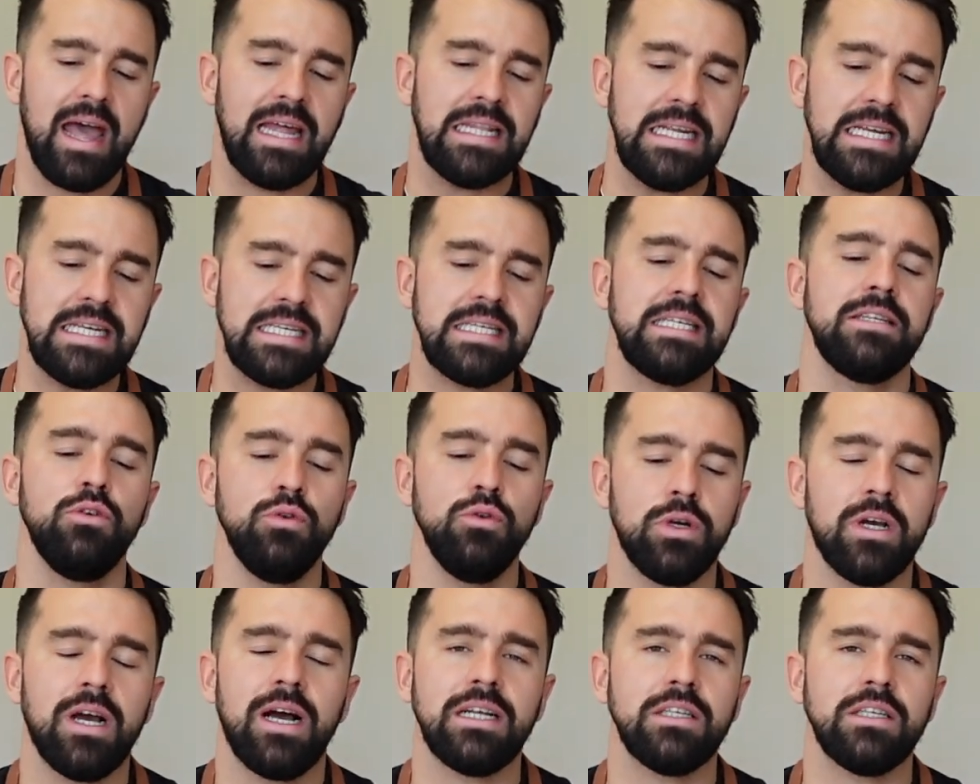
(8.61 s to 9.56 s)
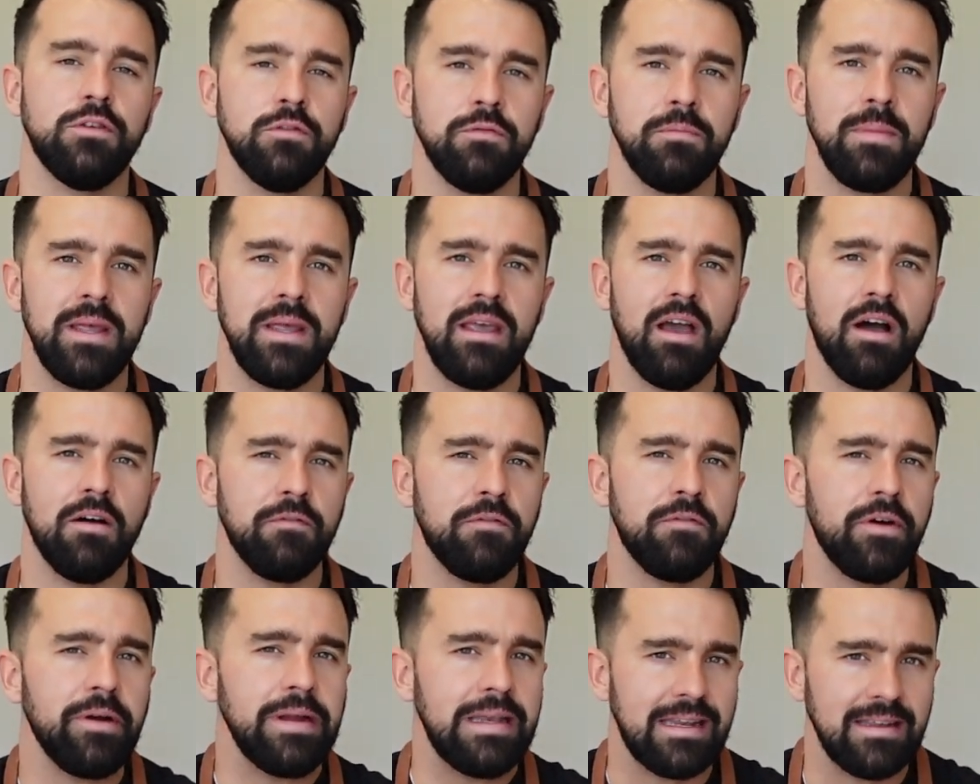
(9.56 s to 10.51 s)
and these two cuts of meat are
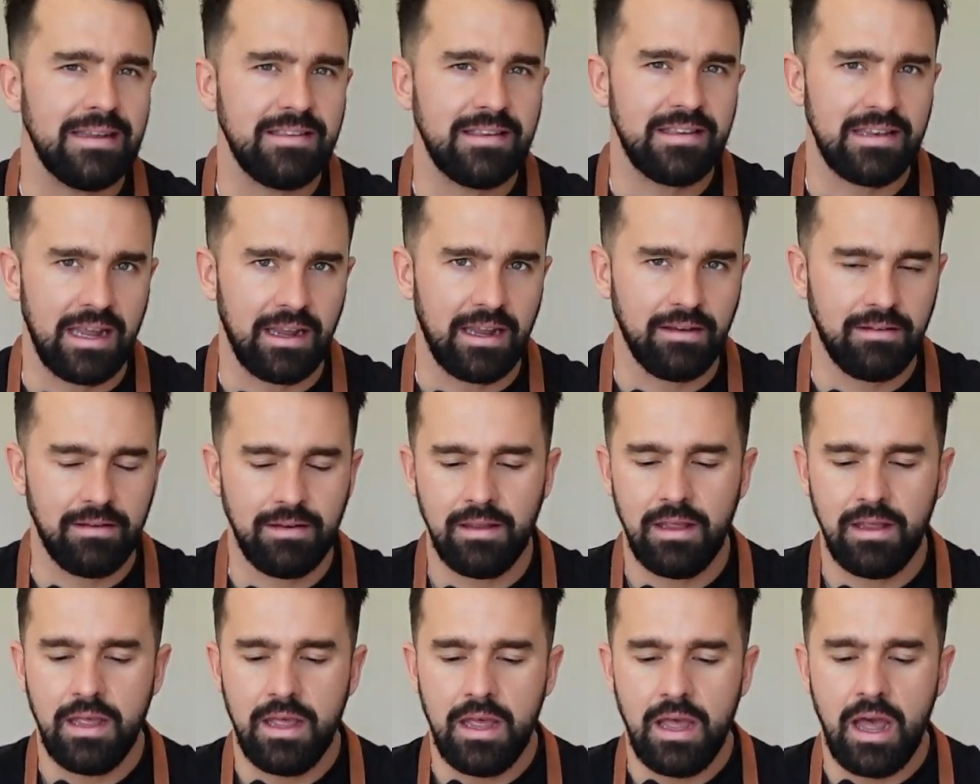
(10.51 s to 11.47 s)
very distinct.